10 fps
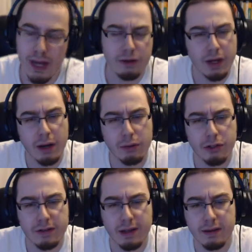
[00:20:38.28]
yeah, I would
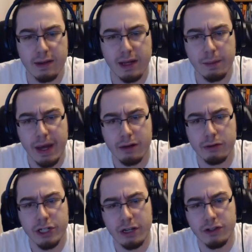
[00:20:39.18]
just like to see that
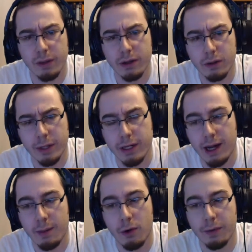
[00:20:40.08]
pattern changed up a little
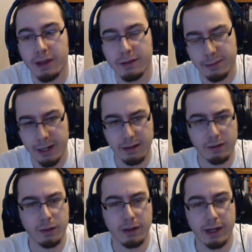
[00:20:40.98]
bit. I'm hoping they surprise
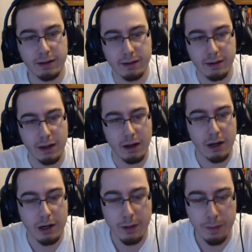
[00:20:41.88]
us with the next
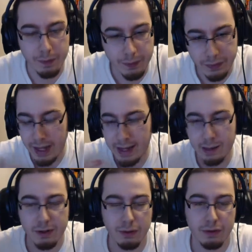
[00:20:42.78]
8
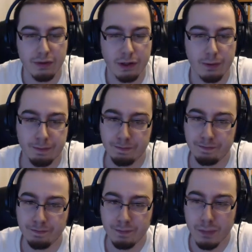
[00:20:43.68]
episodes or so
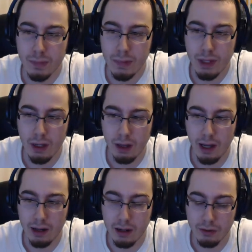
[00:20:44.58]

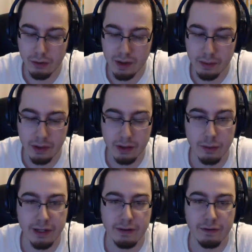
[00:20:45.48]
and do something a
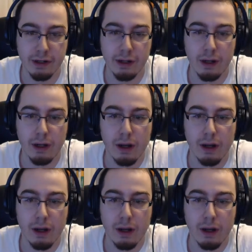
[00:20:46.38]
little bit different.